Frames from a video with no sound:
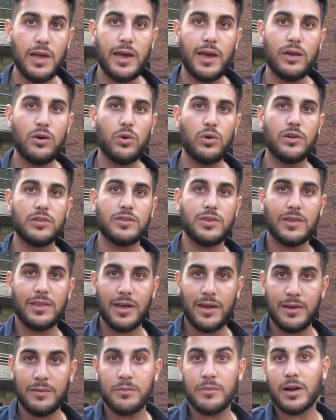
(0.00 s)
in order to
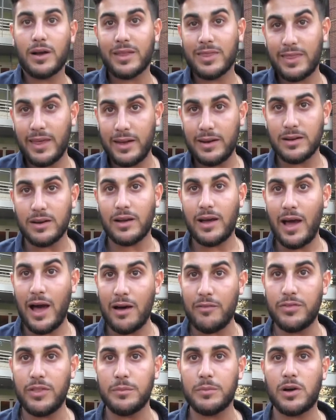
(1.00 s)
then
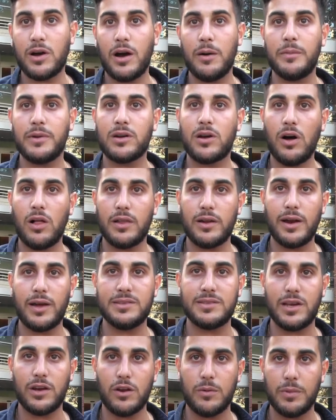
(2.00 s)
have them come and
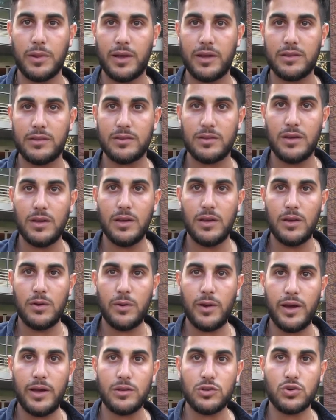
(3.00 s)
colonize Arab lands,
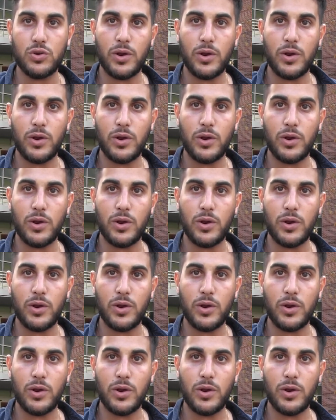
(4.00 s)
right?